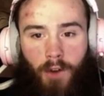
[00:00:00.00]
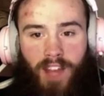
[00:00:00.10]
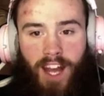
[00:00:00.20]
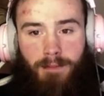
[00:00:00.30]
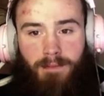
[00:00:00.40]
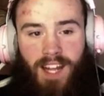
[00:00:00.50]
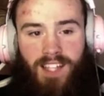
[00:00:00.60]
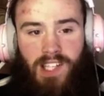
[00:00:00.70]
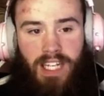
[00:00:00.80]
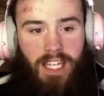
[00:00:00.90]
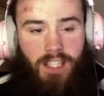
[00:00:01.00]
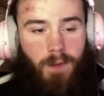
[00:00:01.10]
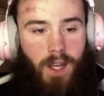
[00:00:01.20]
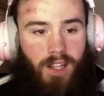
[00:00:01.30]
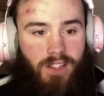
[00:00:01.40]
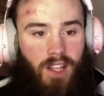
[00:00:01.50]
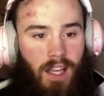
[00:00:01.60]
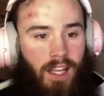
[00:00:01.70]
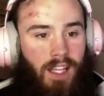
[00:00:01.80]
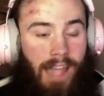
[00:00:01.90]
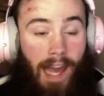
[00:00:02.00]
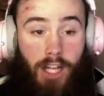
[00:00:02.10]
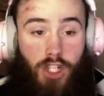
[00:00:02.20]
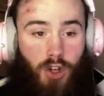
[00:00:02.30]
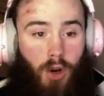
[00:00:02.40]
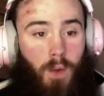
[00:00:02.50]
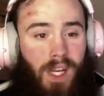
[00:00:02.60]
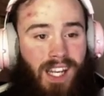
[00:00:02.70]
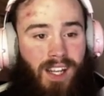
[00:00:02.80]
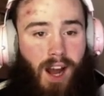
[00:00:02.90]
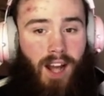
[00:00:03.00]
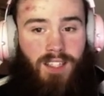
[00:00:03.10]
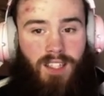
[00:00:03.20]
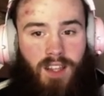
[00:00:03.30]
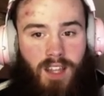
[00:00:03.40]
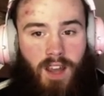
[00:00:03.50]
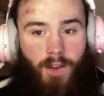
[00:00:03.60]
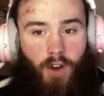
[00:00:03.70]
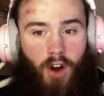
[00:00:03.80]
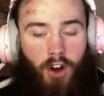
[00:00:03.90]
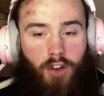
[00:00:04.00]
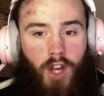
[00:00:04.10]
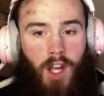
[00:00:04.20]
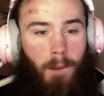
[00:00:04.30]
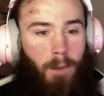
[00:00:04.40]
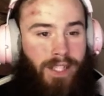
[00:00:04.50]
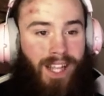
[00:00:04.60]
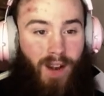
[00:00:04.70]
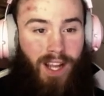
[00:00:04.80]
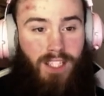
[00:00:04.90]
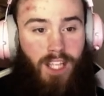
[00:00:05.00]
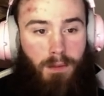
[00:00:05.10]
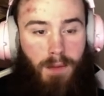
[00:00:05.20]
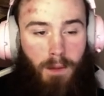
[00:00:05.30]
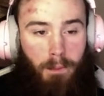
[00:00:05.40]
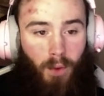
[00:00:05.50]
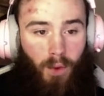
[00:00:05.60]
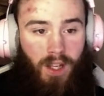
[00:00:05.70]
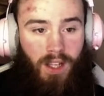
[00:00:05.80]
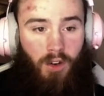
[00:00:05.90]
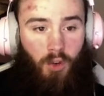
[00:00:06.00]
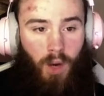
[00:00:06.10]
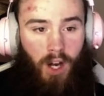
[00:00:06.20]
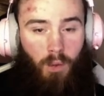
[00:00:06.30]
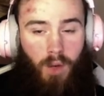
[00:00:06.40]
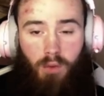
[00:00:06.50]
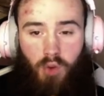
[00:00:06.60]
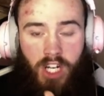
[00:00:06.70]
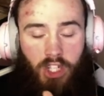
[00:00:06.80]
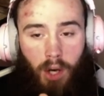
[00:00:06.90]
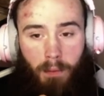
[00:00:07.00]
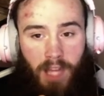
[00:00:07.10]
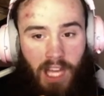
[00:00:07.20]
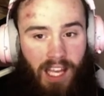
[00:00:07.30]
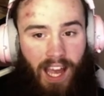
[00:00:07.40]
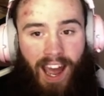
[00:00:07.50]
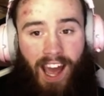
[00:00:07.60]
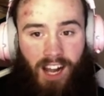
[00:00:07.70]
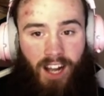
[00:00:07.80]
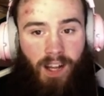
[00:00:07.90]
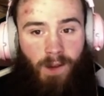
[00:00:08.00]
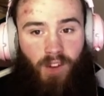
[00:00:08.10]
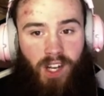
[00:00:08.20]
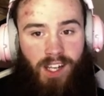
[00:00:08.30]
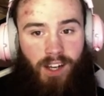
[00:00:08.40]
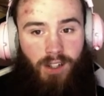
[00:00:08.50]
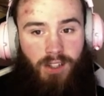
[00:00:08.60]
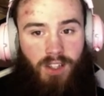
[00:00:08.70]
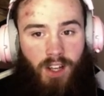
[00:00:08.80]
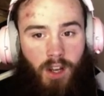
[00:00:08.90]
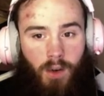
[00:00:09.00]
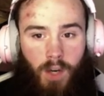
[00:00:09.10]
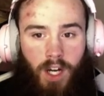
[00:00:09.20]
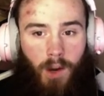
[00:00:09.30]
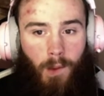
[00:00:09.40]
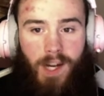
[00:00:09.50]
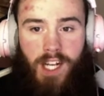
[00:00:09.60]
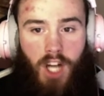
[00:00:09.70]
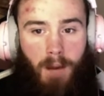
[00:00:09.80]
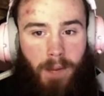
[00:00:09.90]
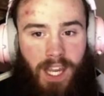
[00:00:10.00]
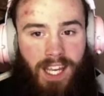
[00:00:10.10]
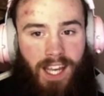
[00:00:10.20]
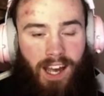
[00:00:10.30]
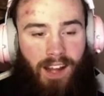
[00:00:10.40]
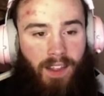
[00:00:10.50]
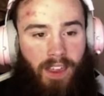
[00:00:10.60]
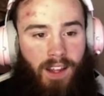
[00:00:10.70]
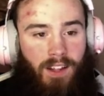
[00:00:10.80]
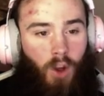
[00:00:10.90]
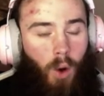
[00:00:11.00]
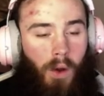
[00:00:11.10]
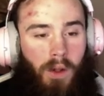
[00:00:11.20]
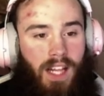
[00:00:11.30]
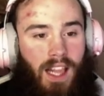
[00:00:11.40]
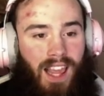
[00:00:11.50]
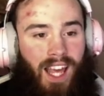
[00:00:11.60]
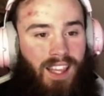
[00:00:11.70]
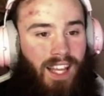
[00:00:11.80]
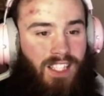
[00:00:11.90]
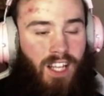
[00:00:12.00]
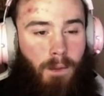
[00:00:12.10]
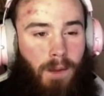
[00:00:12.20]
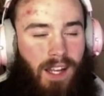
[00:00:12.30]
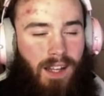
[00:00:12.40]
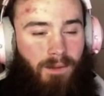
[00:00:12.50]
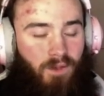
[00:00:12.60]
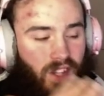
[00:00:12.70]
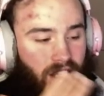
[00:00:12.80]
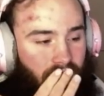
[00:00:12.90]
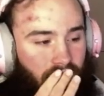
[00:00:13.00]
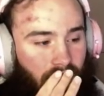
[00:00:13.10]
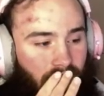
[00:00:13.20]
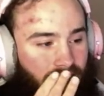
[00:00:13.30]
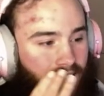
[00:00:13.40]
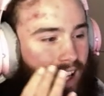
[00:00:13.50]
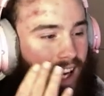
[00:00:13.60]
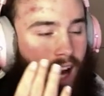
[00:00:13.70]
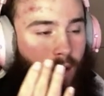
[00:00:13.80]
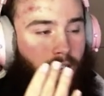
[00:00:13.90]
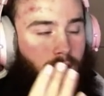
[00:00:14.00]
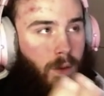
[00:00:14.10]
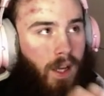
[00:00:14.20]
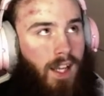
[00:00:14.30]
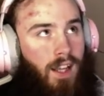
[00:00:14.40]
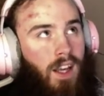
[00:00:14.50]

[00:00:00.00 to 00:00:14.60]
that amazingness? Because yeah, sure, we can constantly evolve, but there is going to be a point where we reach our peak at editing videos. We're going to reach our peak at the only thing that's going to be, like, how do I explain it?